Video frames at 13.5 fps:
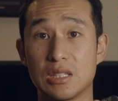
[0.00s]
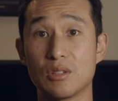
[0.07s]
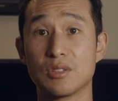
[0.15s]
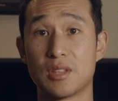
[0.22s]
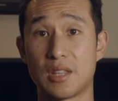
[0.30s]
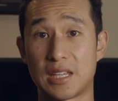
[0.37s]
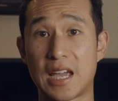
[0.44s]

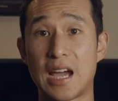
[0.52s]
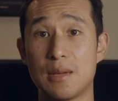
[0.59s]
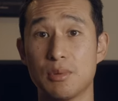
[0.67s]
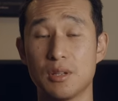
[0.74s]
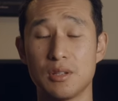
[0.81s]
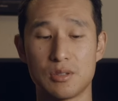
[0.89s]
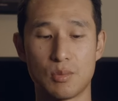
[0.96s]
onto the
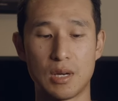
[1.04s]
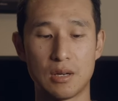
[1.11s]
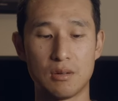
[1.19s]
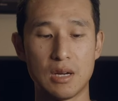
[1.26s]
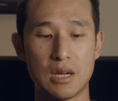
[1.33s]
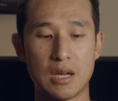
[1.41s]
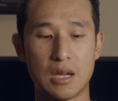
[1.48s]
cable as
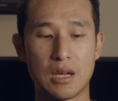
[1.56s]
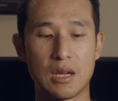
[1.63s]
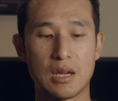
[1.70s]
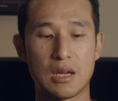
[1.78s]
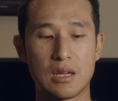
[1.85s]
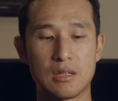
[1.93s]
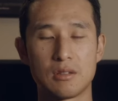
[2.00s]
well.
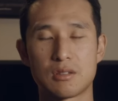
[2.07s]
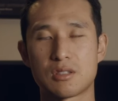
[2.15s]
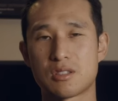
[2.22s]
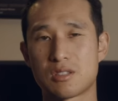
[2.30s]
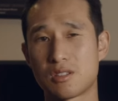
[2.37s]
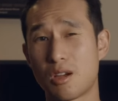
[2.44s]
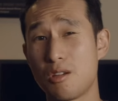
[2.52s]
Not
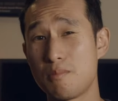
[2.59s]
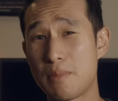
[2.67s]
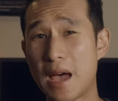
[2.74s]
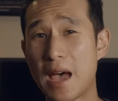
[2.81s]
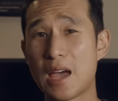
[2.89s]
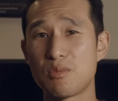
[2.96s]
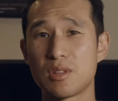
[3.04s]
so
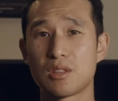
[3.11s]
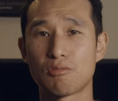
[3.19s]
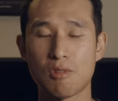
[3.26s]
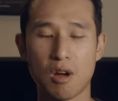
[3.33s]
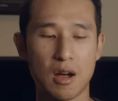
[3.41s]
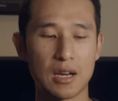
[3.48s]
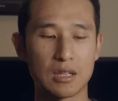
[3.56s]
bad with the
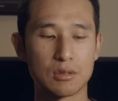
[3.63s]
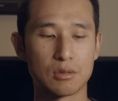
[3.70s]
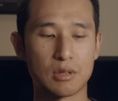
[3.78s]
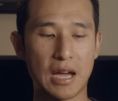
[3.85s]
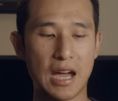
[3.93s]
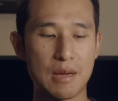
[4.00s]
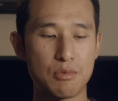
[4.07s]
right angle
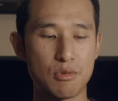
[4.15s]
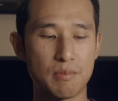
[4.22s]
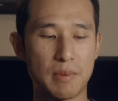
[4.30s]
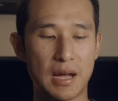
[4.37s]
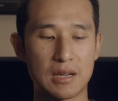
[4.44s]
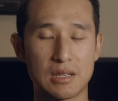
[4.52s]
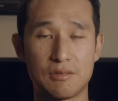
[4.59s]
cable,
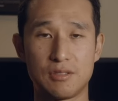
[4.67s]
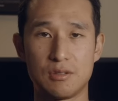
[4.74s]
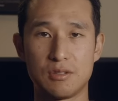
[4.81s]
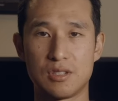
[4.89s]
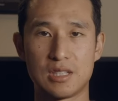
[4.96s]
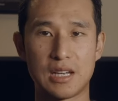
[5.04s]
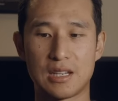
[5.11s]
but if you're
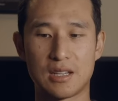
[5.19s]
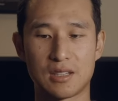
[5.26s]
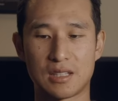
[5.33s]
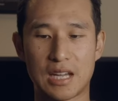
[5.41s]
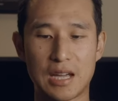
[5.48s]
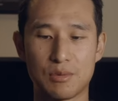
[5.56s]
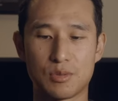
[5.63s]
using any other
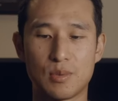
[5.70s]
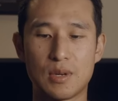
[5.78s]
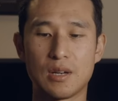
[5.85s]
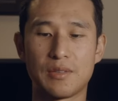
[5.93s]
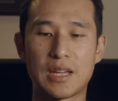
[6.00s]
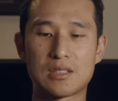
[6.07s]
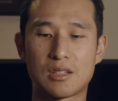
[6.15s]
cable as
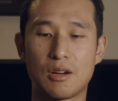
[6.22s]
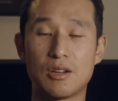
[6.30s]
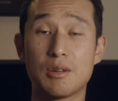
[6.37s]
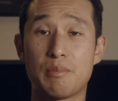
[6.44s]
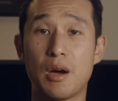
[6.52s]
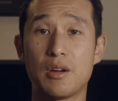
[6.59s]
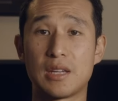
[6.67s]
well, that's going
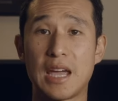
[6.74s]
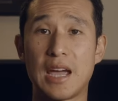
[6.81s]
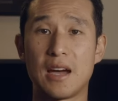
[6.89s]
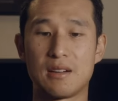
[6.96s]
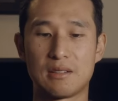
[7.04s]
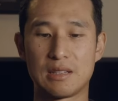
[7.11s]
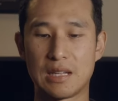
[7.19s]
to poke
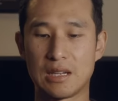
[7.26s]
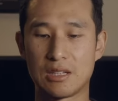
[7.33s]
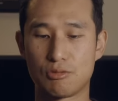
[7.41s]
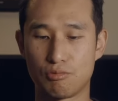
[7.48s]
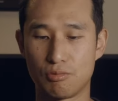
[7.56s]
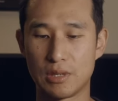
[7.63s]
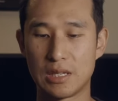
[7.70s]
out, and
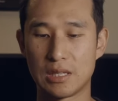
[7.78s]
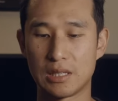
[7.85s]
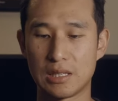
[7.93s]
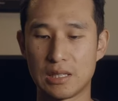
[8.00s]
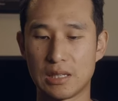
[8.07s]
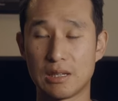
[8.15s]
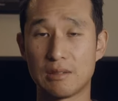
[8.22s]
it's
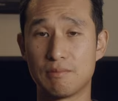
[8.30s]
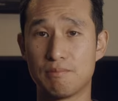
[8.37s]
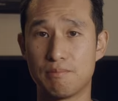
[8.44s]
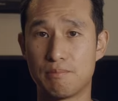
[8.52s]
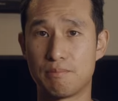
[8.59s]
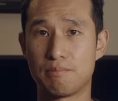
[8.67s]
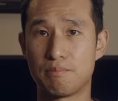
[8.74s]
really a
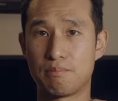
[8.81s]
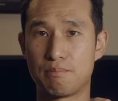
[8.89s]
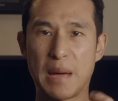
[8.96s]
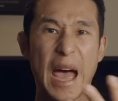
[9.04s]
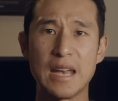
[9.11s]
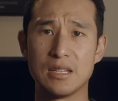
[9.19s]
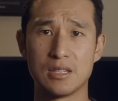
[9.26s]

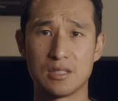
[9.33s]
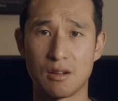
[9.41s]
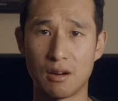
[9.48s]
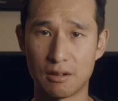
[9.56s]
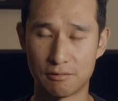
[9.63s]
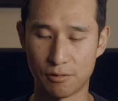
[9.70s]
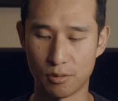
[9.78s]
bad
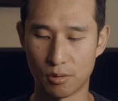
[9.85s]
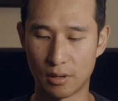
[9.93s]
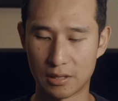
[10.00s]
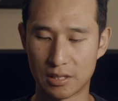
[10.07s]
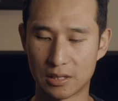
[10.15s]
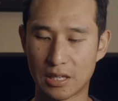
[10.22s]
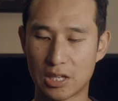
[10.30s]
design flaw. I
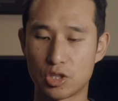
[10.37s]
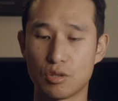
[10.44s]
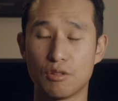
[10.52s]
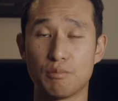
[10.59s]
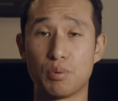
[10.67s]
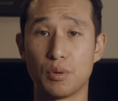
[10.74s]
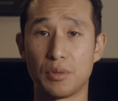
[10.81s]
think they should
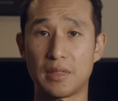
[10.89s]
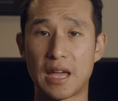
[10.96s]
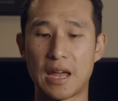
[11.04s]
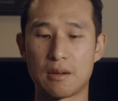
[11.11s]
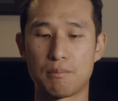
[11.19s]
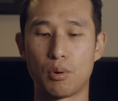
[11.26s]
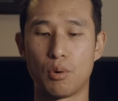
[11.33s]
have put
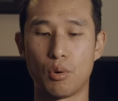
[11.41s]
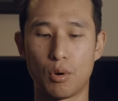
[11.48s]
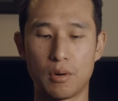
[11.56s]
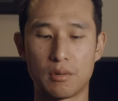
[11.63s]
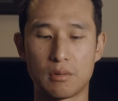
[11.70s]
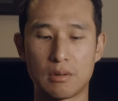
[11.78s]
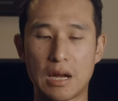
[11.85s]
that
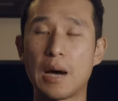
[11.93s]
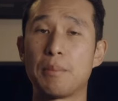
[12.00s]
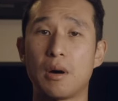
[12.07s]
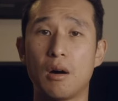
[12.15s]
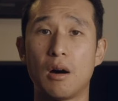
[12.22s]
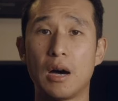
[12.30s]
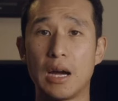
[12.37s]
port up
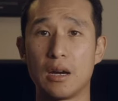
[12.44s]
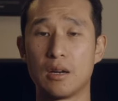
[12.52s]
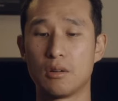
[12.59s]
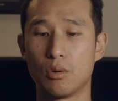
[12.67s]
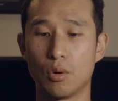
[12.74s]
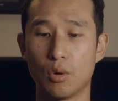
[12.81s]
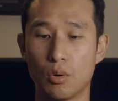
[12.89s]
higher
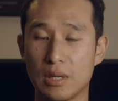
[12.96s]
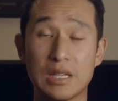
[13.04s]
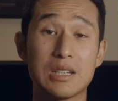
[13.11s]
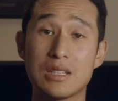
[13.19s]
or in a